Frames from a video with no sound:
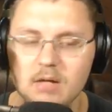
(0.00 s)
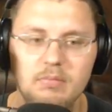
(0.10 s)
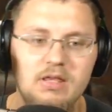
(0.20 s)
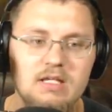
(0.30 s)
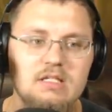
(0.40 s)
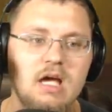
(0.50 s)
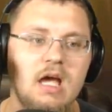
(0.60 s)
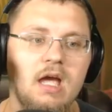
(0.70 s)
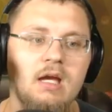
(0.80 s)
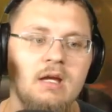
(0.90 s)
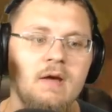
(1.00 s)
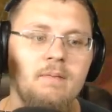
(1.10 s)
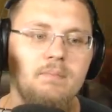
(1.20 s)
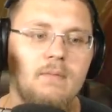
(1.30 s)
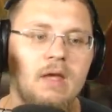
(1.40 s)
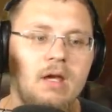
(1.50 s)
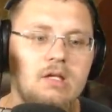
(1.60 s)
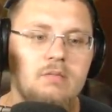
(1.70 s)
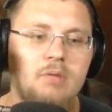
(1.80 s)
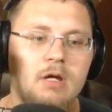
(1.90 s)
But this guy,
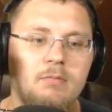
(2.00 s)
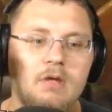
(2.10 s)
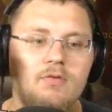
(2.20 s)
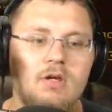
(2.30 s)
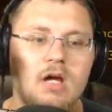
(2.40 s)
he's a big beefy